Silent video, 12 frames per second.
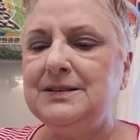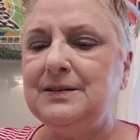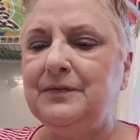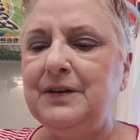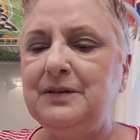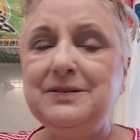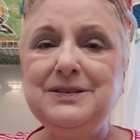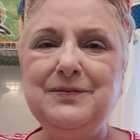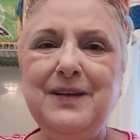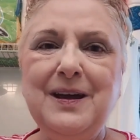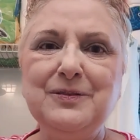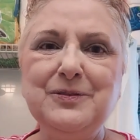She's a
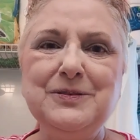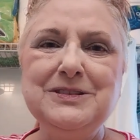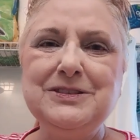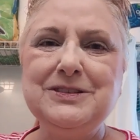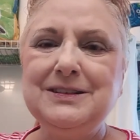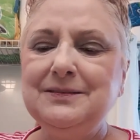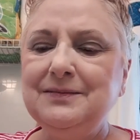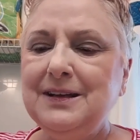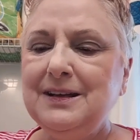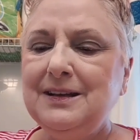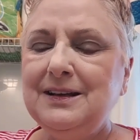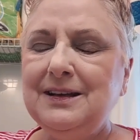very devout
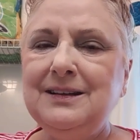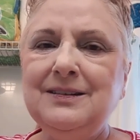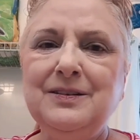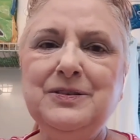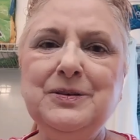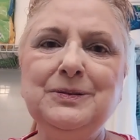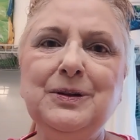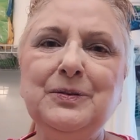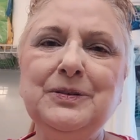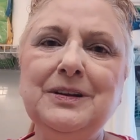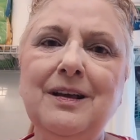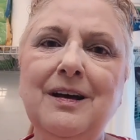Christian, and uh, you'll
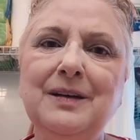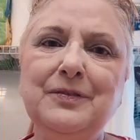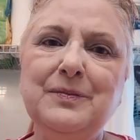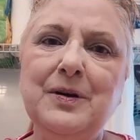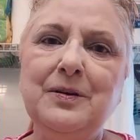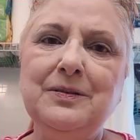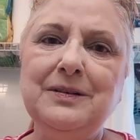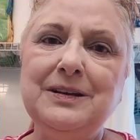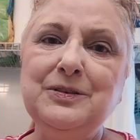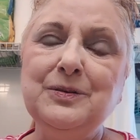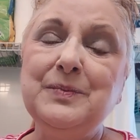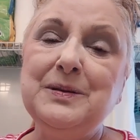learn a lot from her,
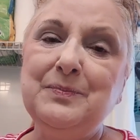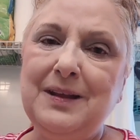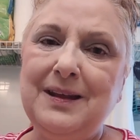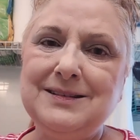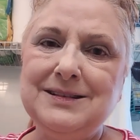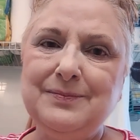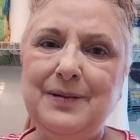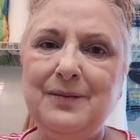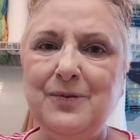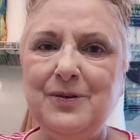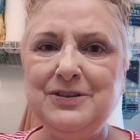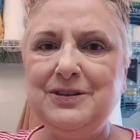and you'll be
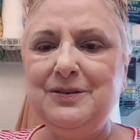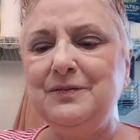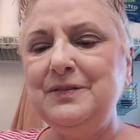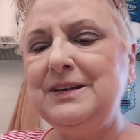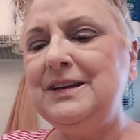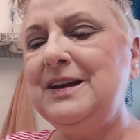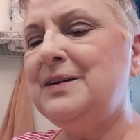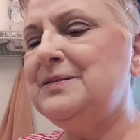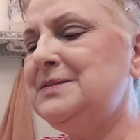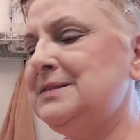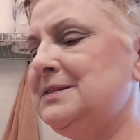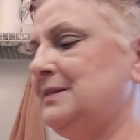blessed by watching her
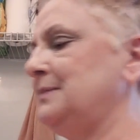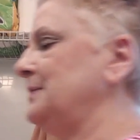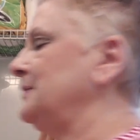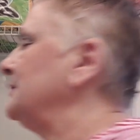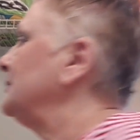videos.